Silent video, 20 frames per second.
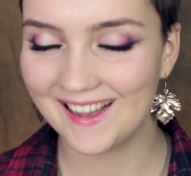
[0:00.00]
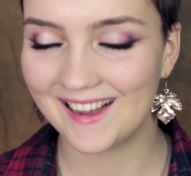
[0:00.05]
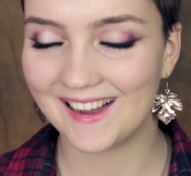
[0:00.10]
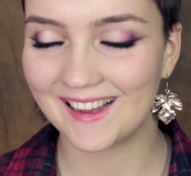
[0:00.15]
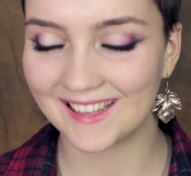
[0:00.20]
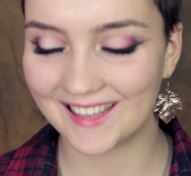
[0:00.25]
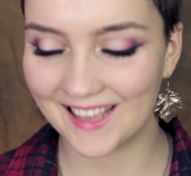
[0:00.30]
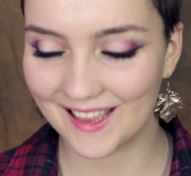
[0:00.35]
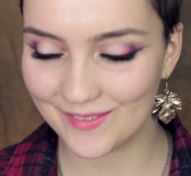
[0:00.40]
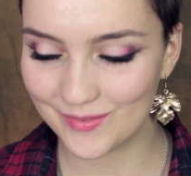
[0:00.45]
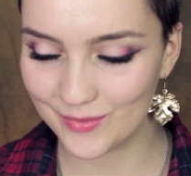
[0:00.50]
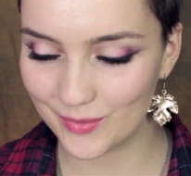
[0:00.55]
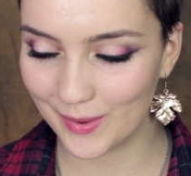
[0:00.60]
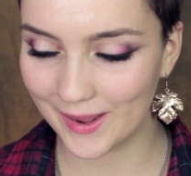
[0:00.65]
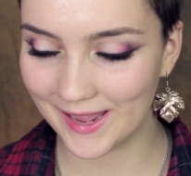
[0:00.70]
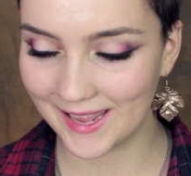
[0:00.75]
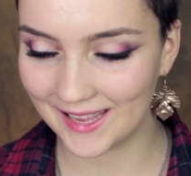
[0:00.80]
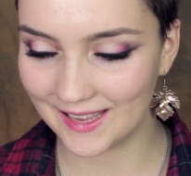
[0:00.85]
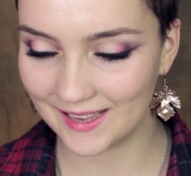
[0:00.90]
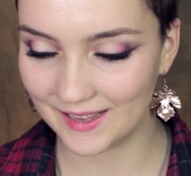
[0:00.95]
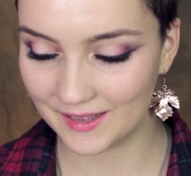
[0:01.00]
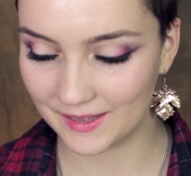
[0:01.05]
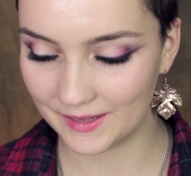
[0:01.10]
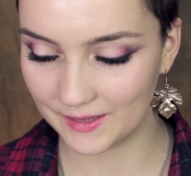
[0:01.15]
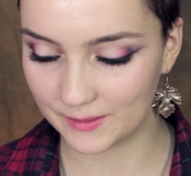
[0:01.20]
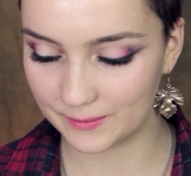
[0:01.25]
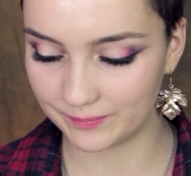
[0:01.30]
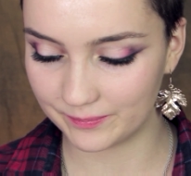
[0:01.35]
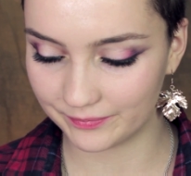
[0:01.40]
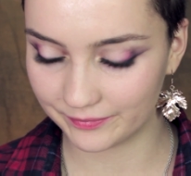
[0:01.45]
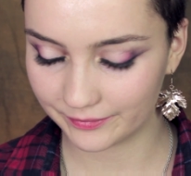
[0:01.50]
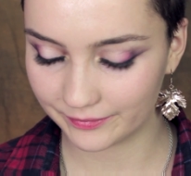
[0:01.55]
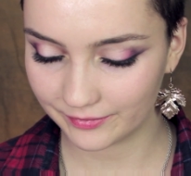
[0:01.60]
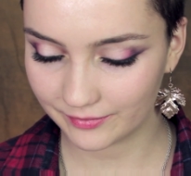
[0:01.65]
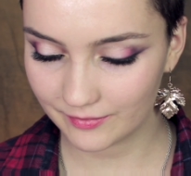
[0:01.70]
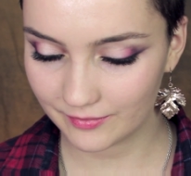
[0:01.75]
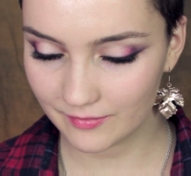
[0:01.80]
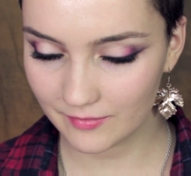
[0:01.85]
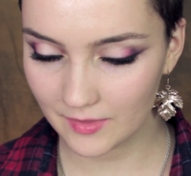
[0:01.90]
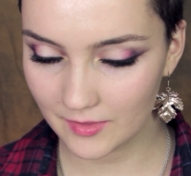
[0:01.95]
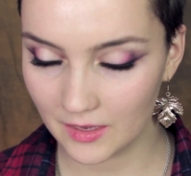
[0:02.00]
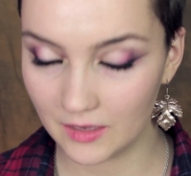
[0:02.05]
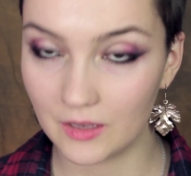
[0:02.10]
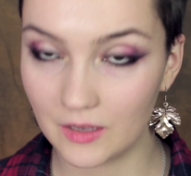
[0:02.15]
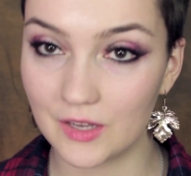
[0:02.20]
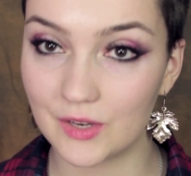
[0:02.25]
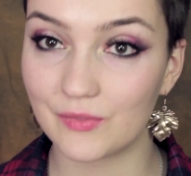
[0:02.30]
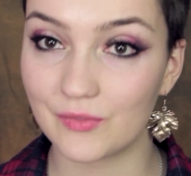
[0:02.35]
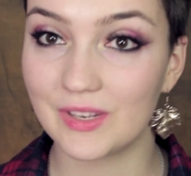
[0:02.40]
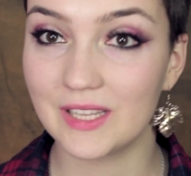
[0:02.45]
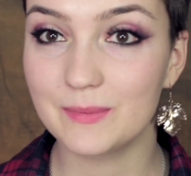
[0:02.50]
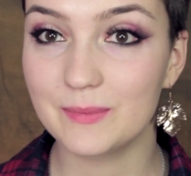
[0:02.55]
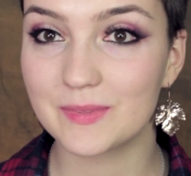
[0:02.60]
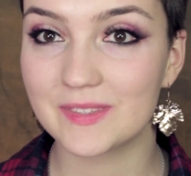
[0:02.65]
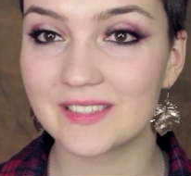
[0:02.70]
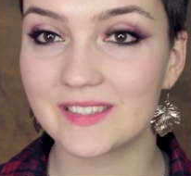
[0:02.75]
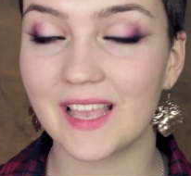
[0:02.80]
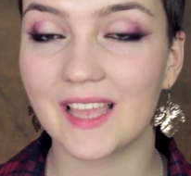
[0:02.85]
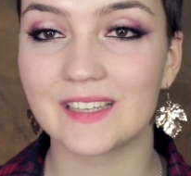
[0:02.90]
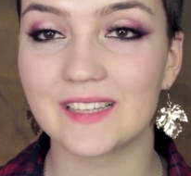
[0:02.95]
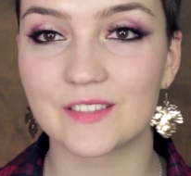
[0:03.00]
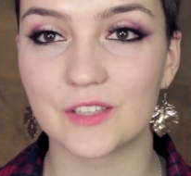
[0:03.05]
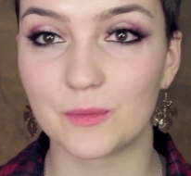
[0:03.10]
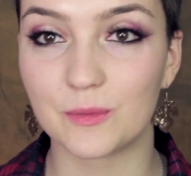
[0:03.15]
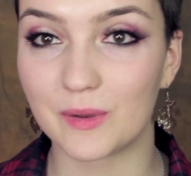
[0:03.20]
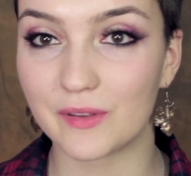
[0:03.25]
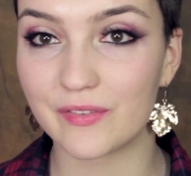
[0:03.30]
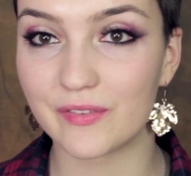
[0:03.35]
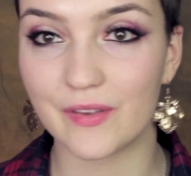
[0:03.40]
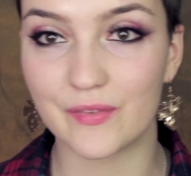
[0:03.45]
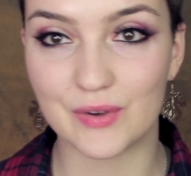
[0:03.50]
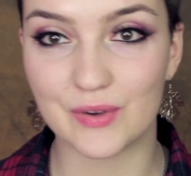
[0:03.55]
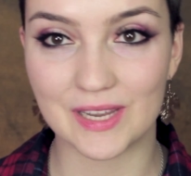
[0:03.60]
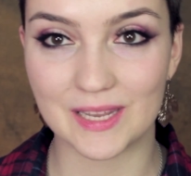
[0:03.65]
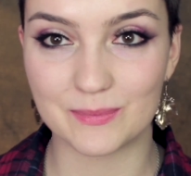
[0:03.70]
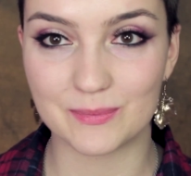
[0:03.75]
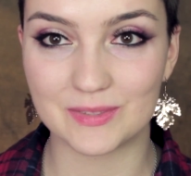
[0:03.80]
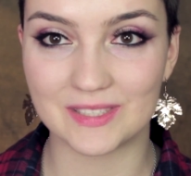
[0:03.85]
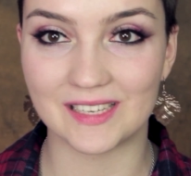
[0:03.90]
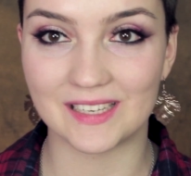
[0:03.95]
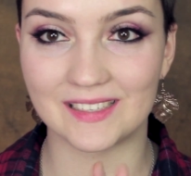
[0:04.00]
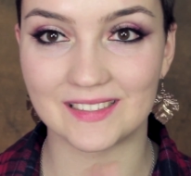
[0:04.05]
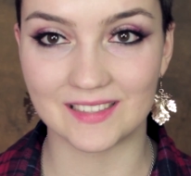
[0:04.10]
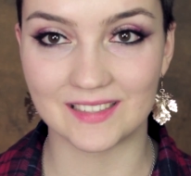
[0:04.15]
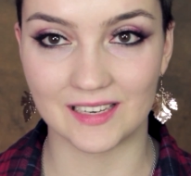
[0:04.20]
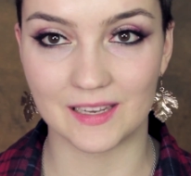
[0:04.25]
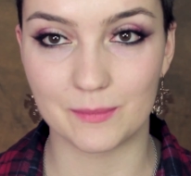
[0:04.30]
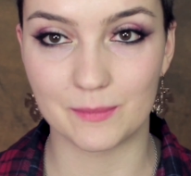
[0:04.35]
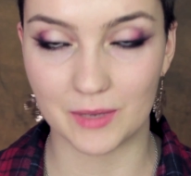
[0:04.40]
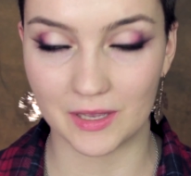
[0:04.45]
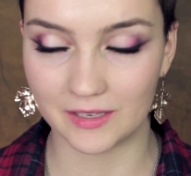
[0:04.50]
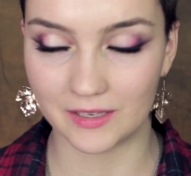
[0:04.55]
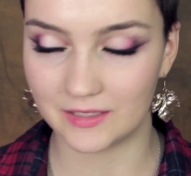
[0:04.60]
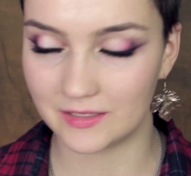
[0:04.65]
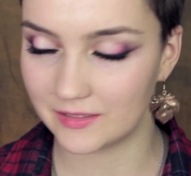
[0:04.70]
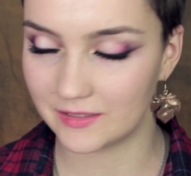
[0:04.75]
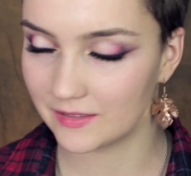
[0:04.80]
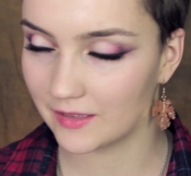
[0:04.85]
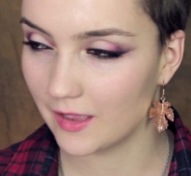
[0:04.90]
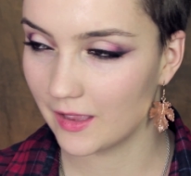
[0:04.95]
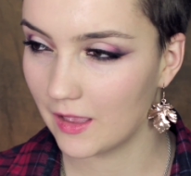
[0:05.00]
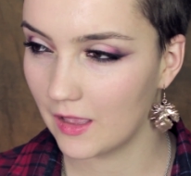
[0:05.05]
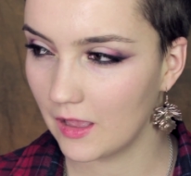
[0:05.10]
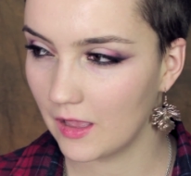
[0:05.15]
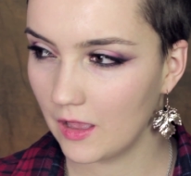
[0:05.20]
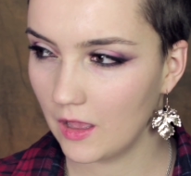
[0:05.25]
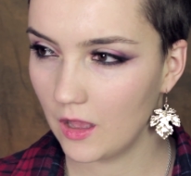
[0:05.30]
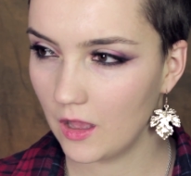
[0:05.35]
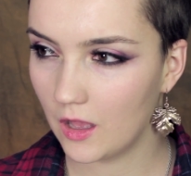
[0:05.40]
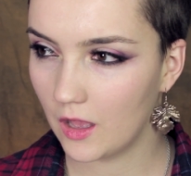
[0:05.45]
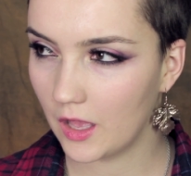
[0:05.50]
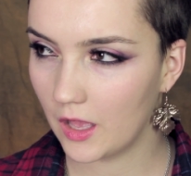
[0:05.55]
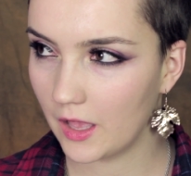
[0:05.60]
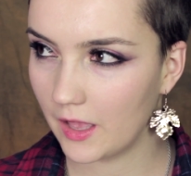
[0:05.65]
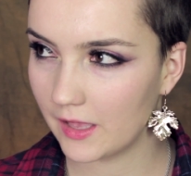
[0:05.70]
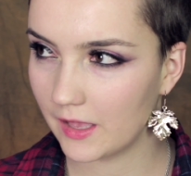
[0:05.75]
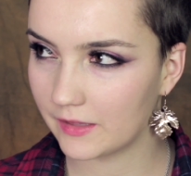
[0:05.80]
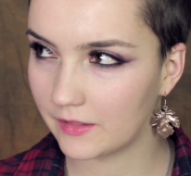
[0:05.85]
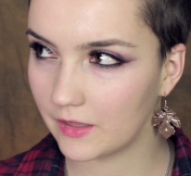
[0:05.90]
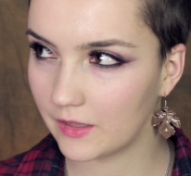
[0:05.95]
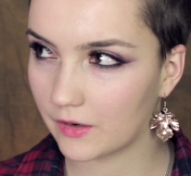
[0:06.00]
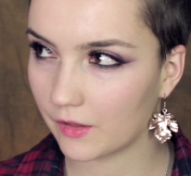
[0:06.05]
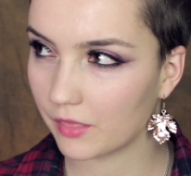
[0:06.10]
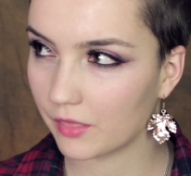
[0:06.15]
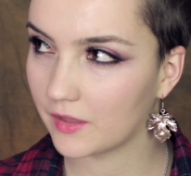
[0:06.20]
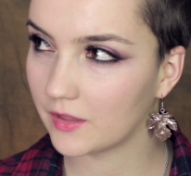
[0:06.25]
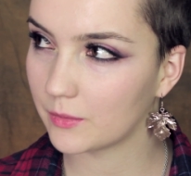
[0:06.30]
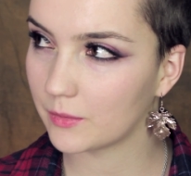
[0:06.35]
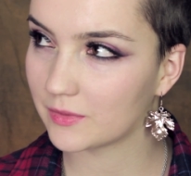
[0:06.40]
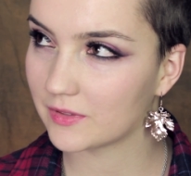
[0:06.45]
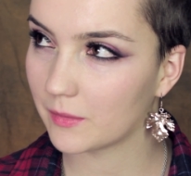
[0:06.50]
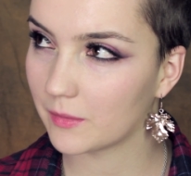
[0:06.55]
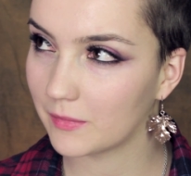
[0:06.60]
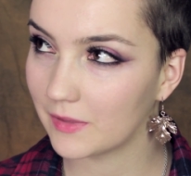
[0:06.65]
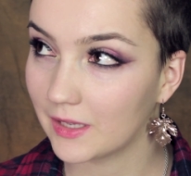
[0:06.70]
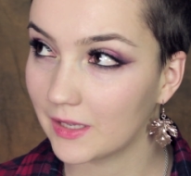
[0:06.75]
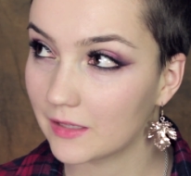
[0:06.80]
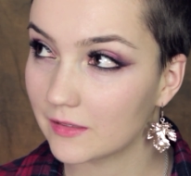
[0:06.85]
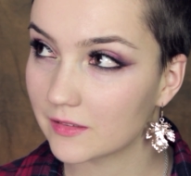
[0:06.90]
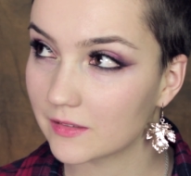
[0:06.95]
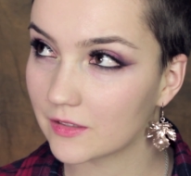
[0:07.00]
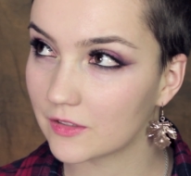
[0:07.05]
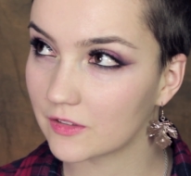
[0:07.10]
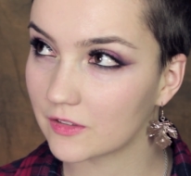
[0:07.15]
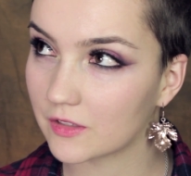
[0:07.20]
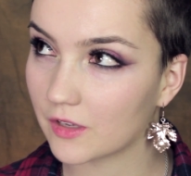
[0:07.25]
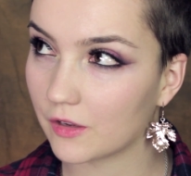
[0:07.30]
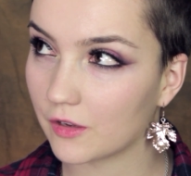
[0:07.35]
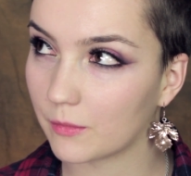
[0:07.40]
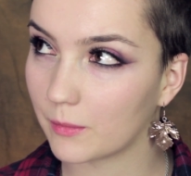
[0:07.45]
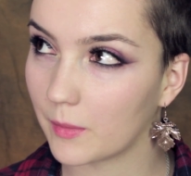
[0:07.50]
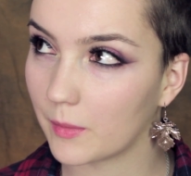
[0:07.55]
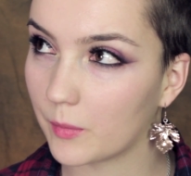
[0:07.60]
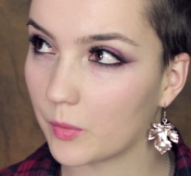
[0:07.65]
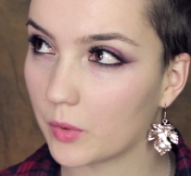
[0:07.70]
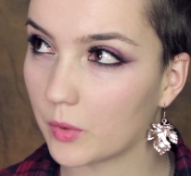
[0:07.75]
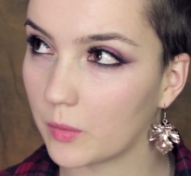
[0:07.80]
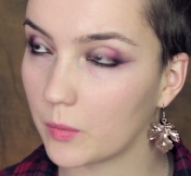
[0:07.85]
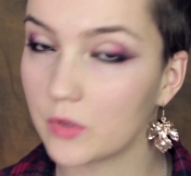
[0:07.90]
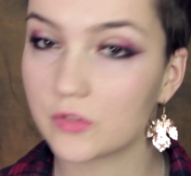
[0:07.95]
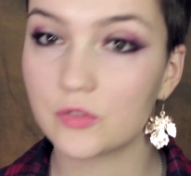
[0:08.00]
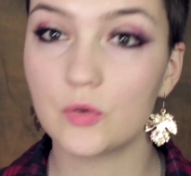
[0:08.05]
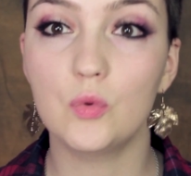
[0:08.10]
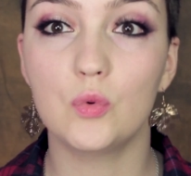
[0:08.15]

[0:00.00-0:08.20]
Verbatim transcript: I gave away um, a kind of lip set, so my favourite lipsticks and lip liners, and then I think there was something else, I just can't remember what it was.